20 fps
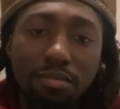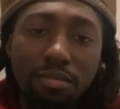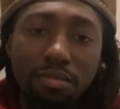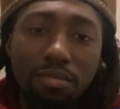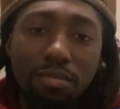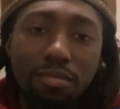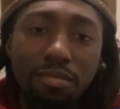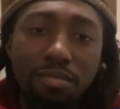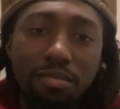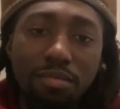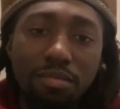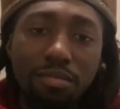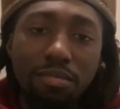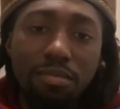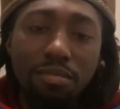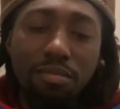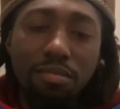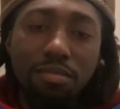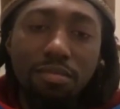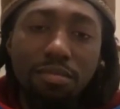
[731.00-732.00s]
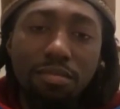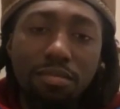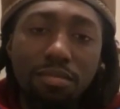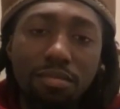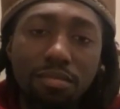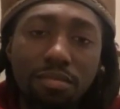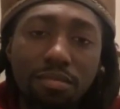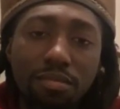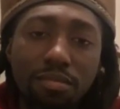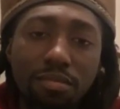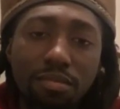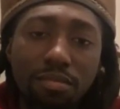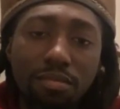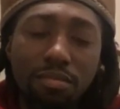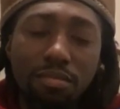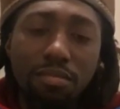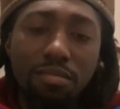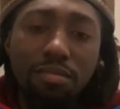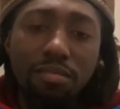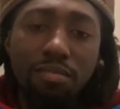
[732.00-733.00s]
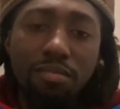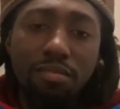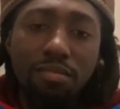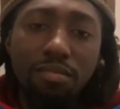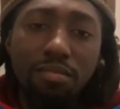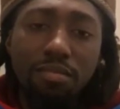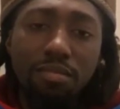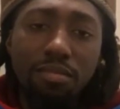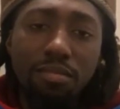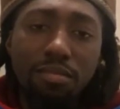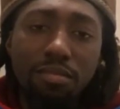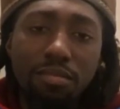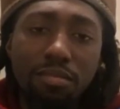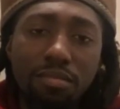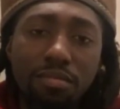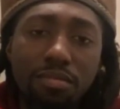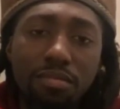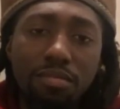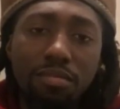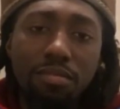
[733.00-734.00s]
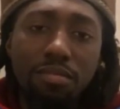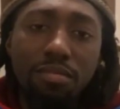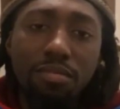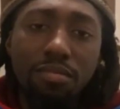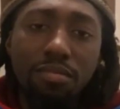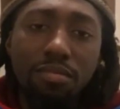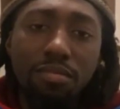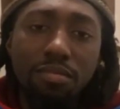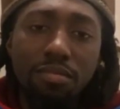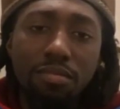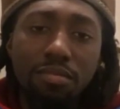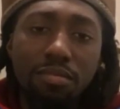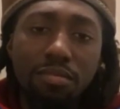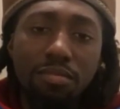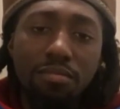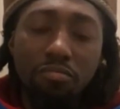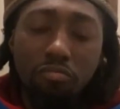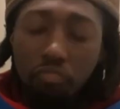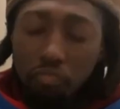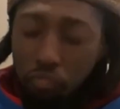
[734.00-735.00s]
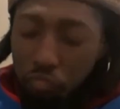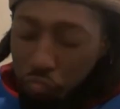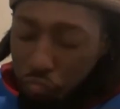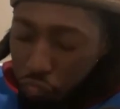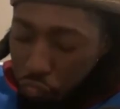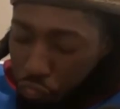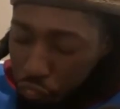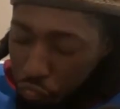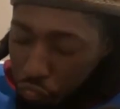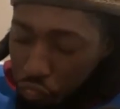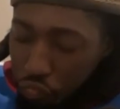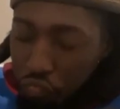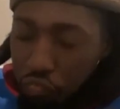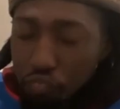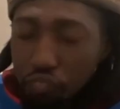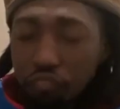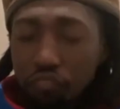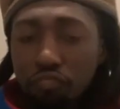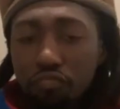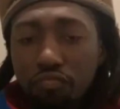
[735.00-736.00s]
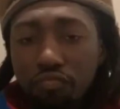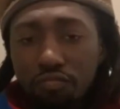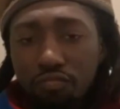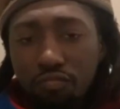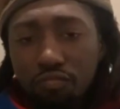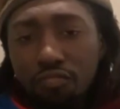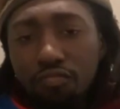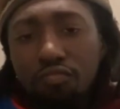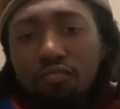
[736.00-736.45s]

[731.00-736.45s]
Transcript: This person isn't speaking.